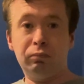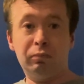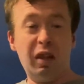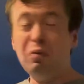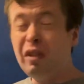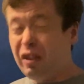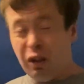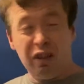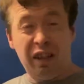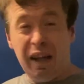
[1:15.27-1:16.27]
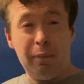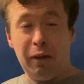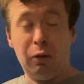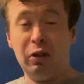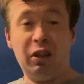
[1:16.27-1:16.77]
They really don't care about
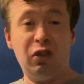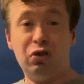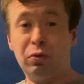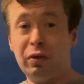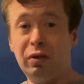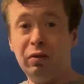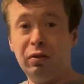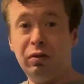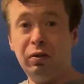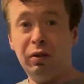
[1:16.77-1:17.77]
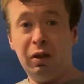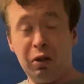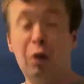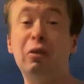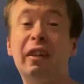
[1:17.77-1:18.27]
their own country. They
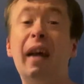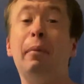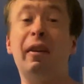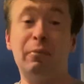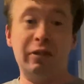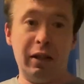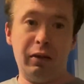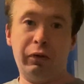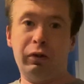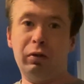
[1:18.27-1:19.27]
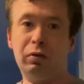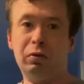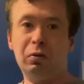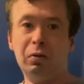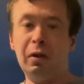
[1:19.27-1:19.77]
only care about themselves.
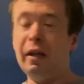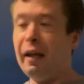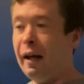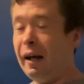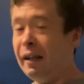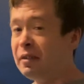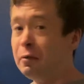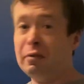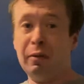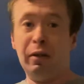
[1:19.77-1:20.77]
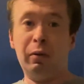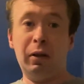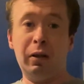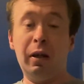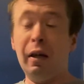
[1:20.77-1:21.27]
And that's always been that
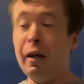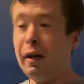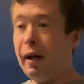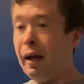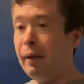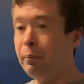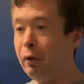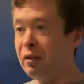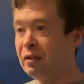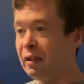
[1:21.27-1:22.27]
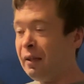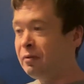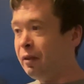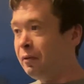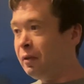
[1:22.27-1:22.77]
way. And our Boris
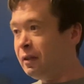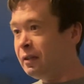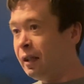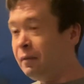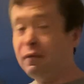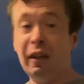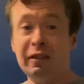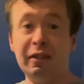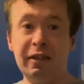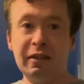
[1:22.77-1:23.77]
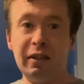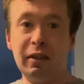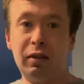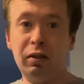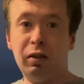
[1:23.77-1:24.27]
keeps up the same fake
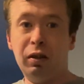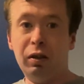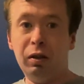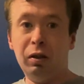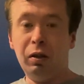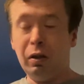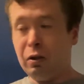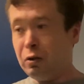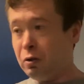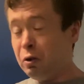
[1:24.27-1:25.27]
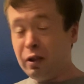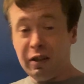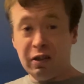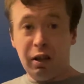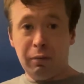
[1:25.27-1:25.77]
statistic. Two
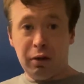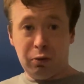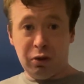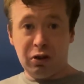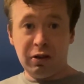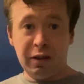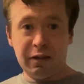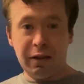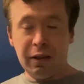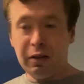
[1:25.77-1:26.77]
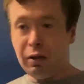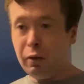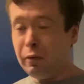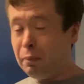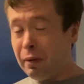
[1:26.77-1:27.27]
kids died like Christians yesterday,
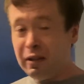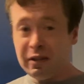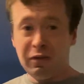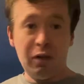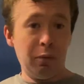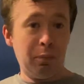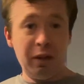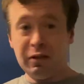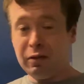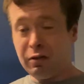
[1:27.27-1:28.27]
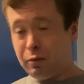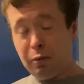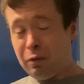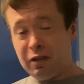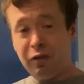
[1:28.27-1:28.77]

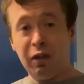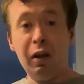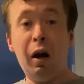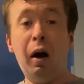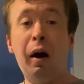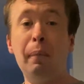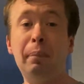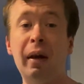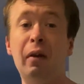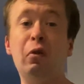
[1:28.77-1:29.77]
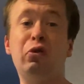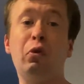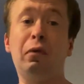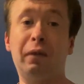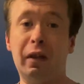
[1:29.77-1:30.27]
repeatedly. I bet it's
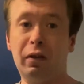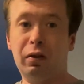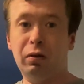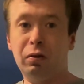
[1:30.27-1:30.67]
all fake.